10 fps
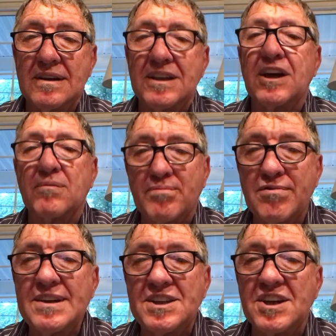They're
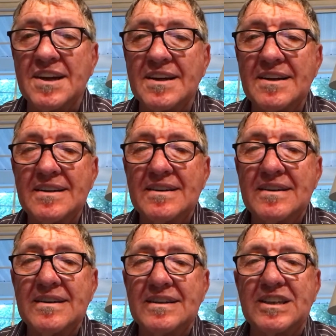preaching
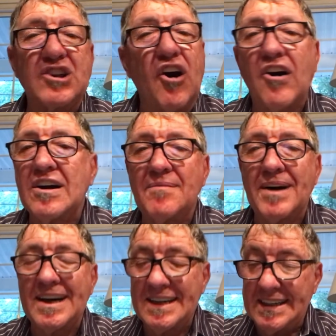
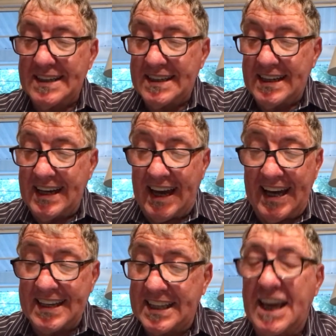dogma,
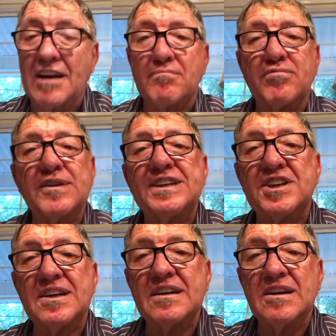and they are
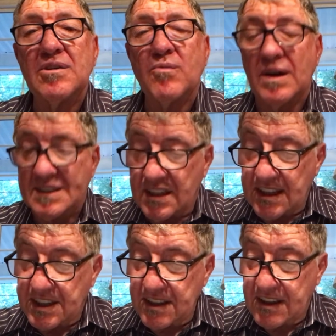preaching what
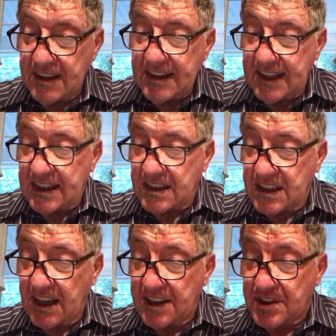doesn't
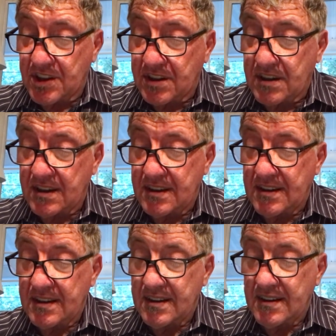exist.
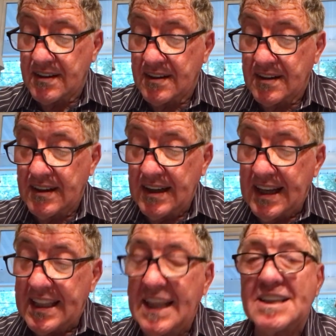
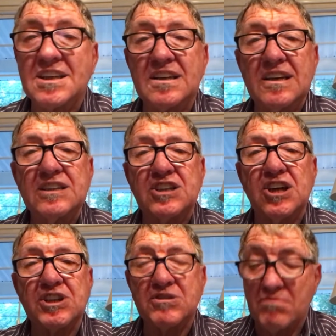Let's
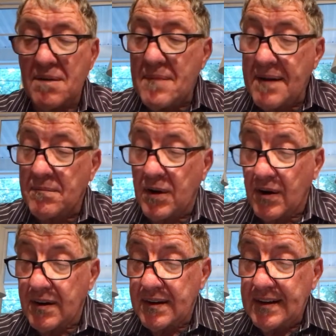just
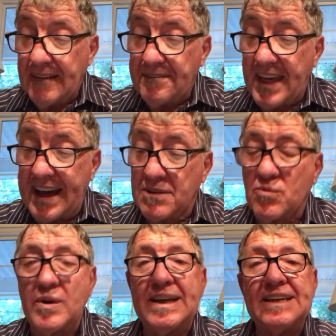remember that
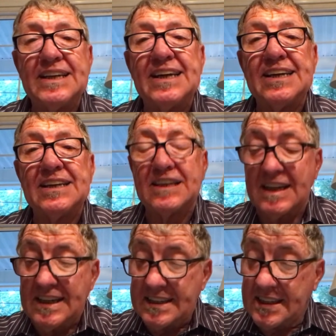we need
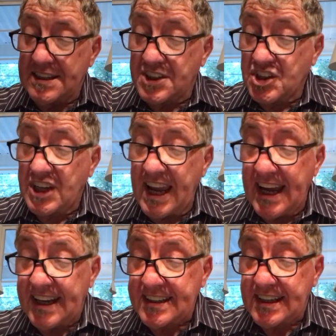to
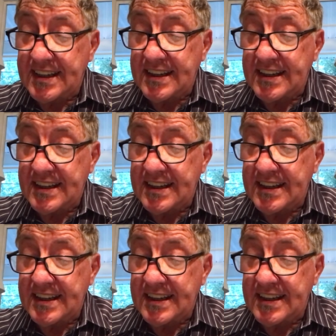stand